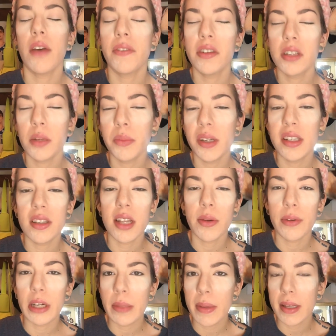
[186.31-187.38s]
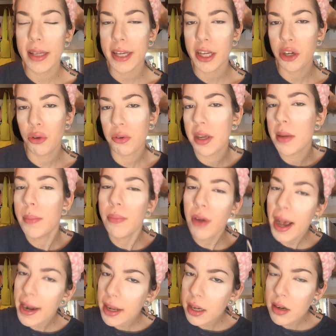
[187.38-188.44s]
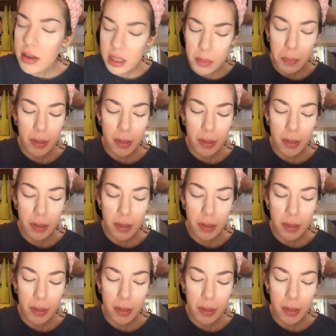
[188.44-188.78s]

for some reason they were going to be like cream products,